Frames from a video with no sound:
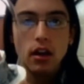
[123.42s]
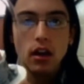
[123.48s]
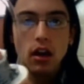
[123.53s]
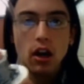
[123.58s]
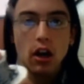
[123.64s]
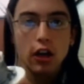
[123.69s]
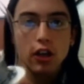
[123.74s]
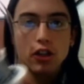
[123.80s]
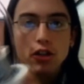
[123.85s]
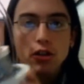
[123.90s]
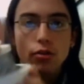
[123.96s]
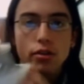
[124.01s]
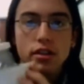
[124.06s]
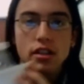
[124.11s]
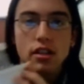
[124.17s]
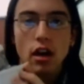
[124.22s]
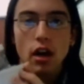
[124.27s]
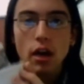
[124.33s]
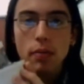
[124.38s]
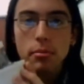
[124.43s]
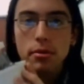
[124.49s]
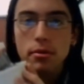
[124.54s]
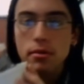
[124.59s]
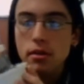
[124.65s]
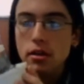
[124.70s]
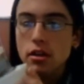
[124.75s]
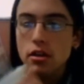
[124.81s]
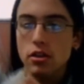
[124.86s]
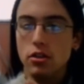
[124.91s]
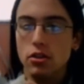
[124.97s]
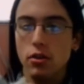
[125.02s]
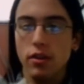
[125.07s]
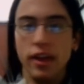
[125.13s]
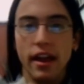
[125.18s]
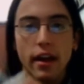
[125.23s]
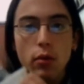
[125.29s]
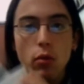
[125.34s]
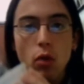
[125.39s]
onto the top so
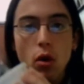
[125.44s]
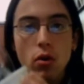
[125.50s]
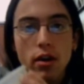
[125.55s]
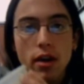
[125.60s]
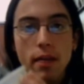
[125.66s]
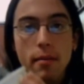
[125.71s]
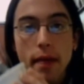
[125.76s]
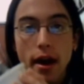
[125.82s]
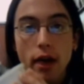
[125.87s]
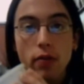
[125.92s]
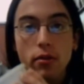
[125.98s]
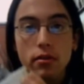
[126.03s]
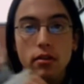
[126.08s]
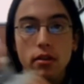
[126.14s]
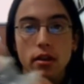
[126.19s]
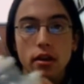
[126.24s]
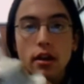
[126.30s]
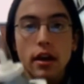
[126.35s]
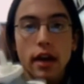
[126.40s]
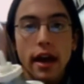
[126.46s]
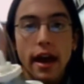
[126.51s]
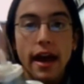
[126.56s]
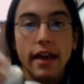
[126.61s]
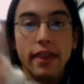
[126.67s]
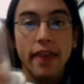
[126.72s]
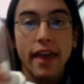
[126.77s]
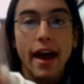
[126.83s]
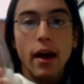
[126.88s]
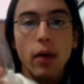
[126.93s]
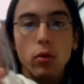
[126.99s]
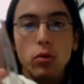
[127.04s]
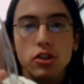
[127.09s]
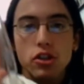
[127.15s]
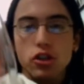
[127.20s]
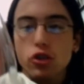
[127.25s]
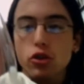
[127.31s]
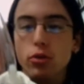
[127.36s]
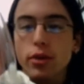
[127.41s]
that it won't come out, and that
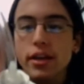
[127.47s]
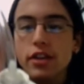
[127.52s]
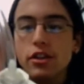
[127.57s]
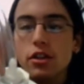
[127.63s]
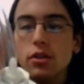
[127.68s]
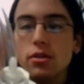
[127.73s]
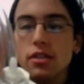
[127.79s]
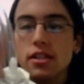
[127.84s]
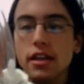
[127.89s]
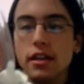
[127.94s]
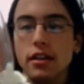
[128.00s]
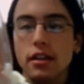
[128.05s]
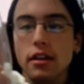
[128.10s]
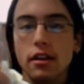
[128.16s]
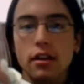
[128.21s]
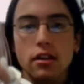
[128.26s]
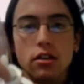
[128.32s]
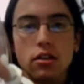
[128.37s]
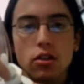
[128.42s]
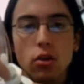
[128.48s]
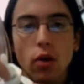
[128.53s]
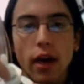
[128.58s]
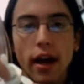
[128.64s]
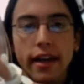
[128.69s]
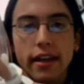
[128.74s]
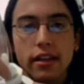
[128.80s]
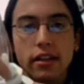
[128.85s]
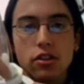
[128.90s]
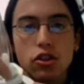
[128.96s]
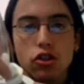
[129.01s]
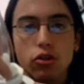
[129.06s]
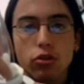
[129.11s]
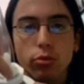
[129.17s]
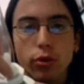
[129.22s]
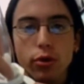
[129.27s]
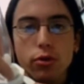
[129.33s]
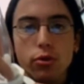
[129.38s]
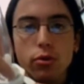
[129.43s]
was to reduce it so I can
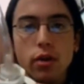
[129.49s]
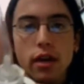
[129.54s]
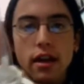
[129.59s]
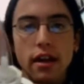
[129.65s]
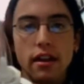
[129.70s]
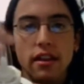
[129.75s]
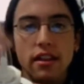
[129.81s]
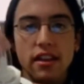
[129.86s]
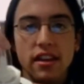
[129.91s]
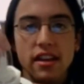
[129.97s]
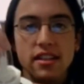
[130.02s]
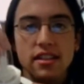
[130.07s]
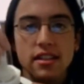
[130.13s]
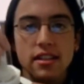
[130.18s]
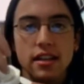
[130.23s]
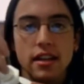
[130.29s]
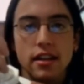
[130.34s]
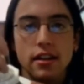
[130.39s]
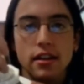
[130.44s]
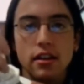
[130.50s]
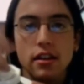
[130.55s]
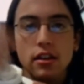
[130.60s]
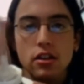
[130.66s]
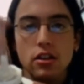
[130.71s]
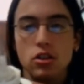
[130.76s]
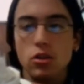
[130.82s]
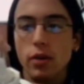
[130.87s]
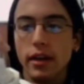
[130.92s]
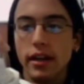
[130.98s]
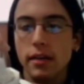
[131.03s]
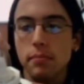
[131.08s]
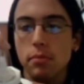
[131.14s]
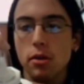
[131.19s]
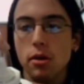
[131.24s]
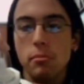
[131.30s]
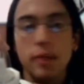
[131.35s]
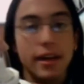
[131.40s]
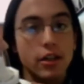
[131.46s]
screw this in so I can
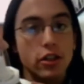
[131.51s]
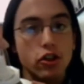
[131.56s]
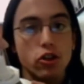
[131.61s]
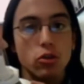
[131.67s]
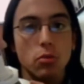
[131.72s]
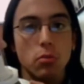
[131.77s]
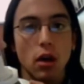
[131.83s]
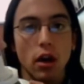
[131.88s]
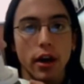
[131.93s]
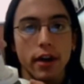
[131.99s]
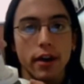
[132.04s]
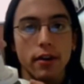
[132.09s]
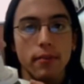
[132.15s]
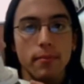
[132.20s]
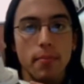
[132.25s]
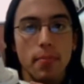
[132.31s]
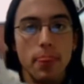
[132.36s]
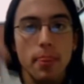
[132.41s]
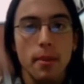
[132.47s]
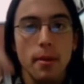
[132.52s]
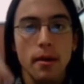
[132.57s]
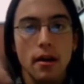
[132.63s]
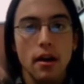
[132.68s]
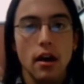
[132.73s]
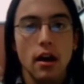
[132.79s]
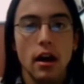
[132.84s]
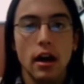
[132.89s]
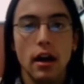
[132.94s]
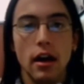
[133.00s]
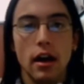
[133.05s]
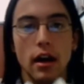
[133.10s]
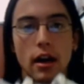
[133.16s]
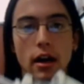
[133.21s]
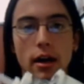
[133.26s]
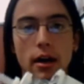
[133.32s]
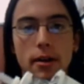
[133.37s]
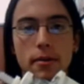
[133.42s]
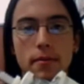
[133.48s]
put my tube on.
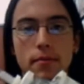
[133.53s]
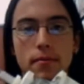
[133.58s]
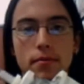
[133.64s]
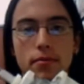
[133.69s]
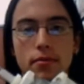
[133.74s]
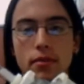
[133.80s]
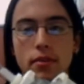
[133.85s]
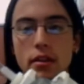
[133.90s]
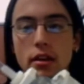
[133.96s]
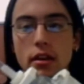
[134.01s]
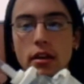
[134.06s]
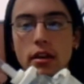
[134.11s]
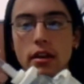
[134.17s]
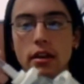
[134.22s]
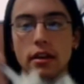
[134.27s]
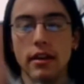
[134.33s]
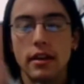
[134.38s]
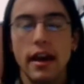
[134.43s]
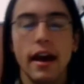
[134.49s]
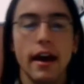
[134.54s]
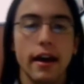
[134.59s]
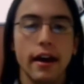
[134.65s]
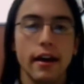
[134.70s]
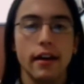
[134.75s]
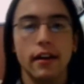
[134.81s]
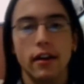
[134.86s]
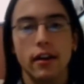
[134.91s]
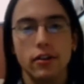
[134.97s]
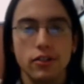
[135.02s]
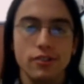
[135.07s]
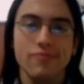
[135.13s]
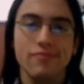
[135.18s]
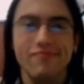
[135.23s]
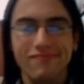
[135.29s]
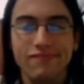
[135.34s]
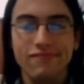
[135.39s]
Yeah, and I'll just,